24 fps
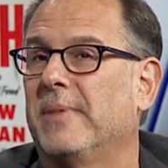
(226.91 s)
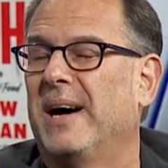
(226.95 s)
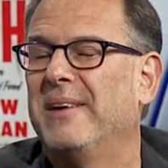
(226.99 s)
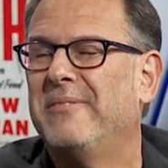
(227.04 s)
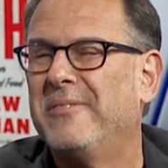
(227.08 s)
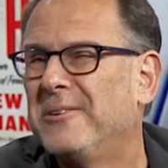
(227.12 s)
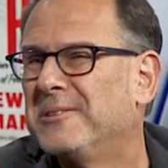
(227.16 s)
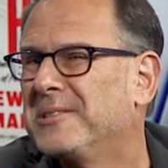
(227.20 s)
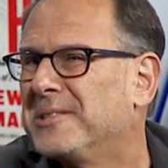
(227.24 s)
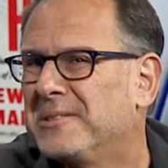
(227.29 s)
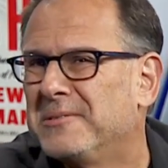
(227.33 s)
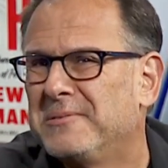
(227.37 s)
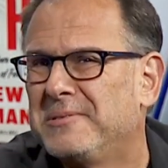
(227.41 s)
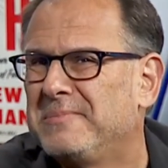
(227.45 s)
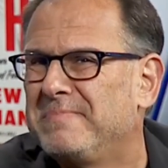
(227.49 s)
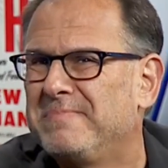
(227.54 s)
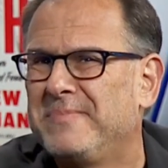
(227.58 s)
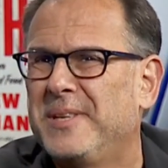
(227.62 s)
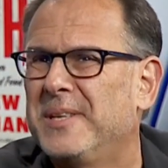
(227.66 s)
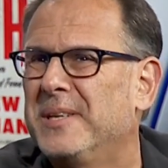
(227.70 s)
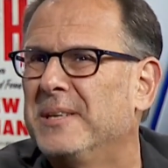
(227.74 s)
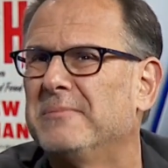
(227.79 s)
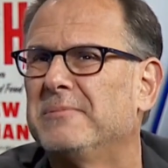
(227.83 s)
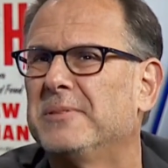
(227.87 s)
I've also,
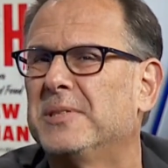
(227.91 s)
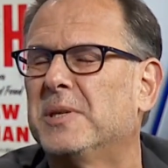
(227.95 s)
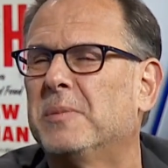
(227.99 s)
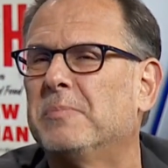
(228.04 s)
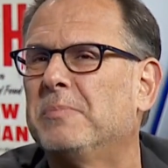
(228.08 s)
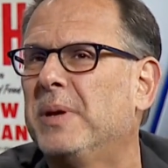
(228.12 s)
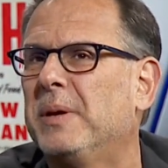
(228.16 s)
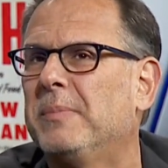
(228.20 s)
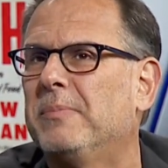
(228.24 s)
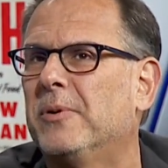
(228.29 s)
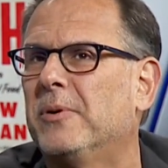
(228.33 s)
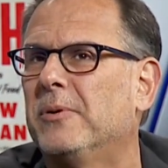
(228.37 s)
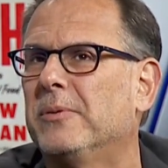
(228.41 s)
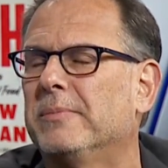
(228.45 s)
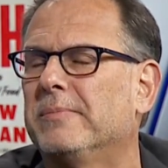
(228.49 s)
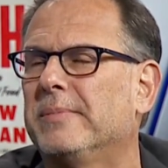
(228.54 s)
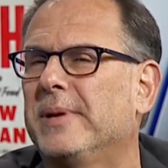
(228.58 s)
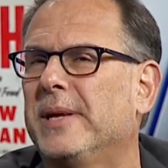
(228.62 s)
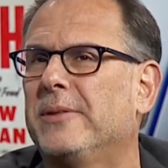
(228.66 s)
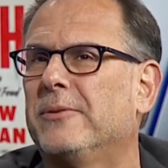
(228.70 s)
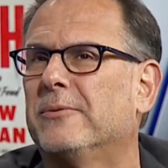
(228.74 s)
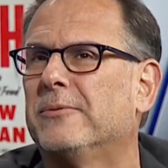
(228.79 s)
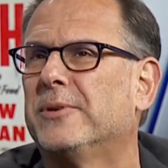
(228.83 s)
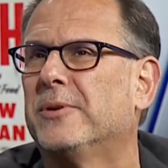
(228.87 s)
you know, some people
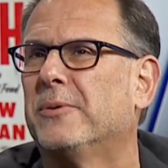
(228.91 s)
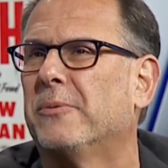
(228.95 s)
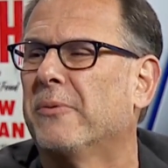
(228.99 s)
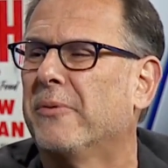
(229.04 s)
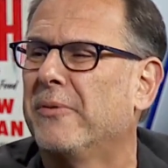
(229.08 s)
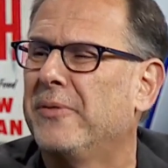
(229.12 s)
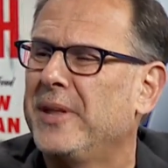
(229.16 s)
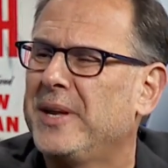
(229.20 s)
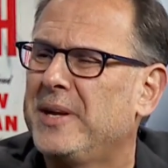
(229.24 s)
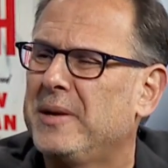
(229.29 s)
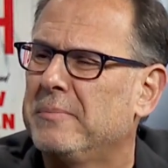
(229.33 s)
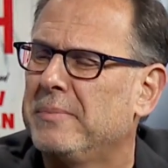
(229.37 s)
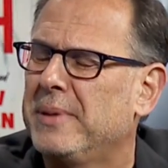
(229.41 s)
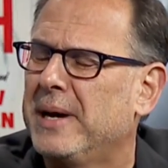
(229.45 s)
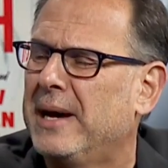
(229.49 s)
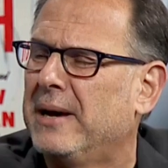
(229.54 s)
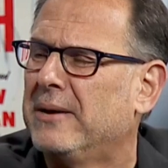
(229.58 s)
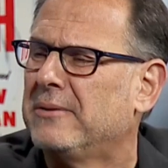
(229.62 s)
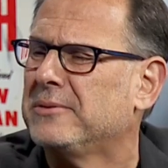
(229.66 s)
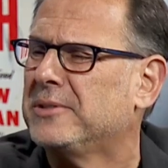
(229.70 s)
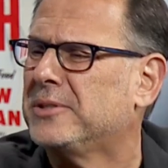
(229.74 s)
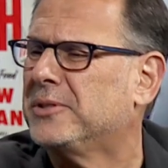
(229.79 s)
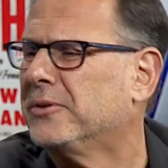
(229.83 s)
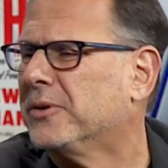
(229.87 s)
either don't think
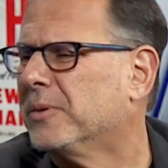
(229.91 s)
about,